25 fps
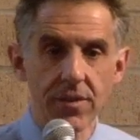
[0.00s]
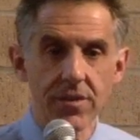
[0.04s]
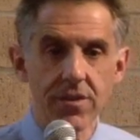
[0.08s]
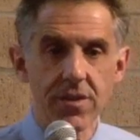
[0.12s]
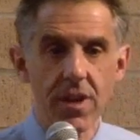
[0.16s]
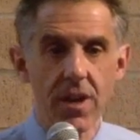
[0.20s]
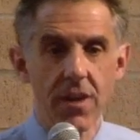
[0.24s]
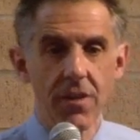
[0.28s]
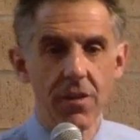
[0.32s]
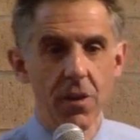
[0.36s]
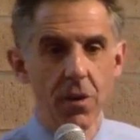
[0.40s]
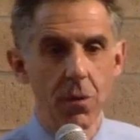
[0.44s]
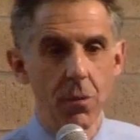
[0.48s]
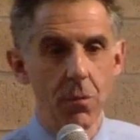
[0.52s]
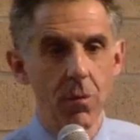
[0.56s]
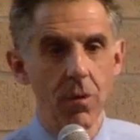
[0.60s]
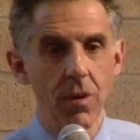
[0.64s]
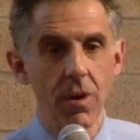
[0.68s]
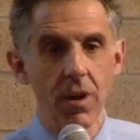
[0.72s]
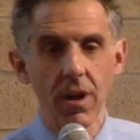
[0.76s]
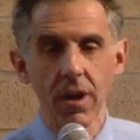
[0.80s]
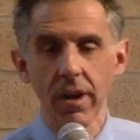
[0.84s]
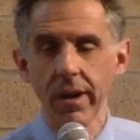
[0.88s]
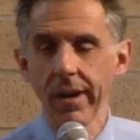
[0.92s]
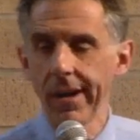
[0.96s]
So there
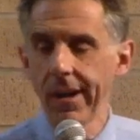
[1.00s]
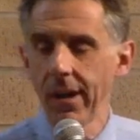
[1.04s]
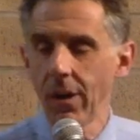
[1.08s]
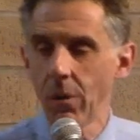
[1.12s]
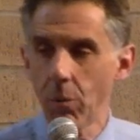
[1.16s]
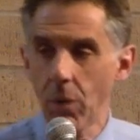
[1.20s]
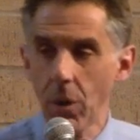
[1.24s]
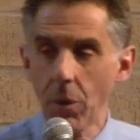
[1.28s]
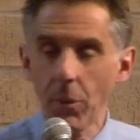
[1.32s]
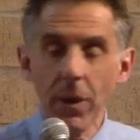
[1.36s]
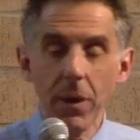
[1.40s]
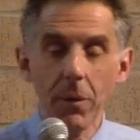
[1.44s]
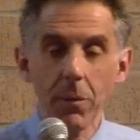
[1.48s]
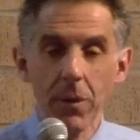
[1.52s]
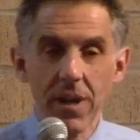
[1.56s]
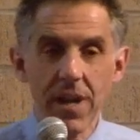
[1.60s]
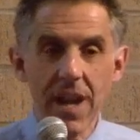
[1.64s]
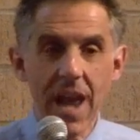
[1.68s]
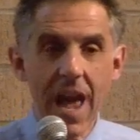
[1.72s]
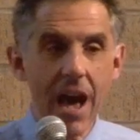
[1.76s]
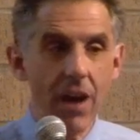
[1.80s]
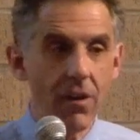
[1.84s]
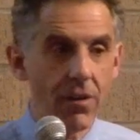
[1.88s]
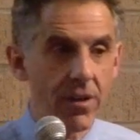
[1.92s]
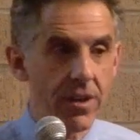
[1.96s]
were what we would
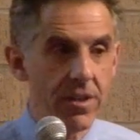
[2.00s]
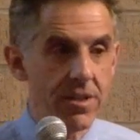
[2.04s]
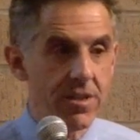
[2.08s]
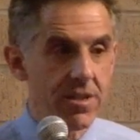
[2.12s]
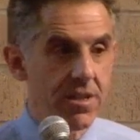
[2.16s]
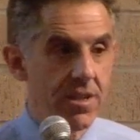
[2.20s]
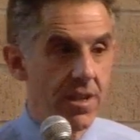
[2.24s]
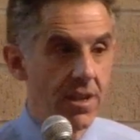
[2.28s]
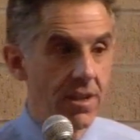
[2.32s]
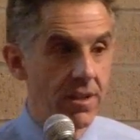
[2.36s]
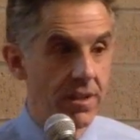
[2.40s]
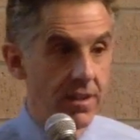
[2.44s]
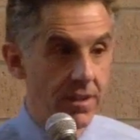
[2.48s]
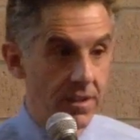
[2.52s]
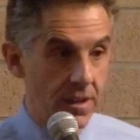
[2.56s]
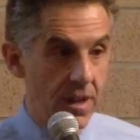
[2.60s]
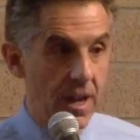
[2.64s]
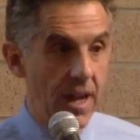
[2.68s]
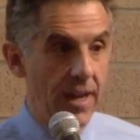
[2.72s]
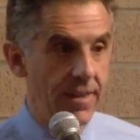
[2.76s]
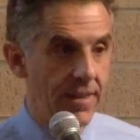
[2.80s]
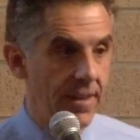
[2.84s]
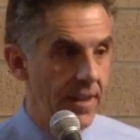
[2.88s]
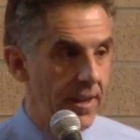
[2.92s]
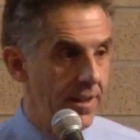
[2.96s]
now consider,
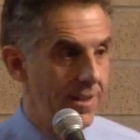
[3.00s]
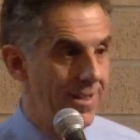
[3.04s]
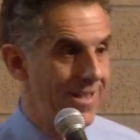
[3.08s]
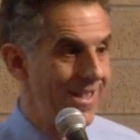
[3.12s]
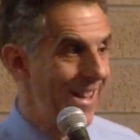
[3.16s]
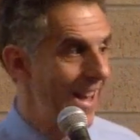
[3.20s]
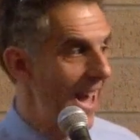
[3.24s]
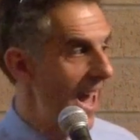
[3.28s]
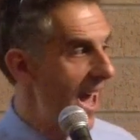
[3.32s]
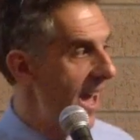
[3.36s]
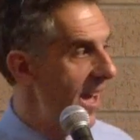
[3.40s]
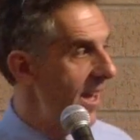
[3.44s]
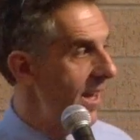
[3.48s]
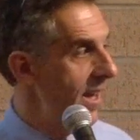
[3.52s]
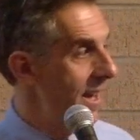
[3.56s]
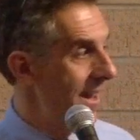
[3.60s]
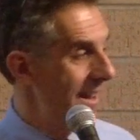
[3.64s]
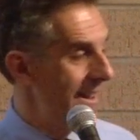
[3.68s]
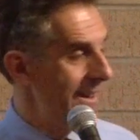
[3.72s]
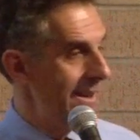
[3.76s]
I think today,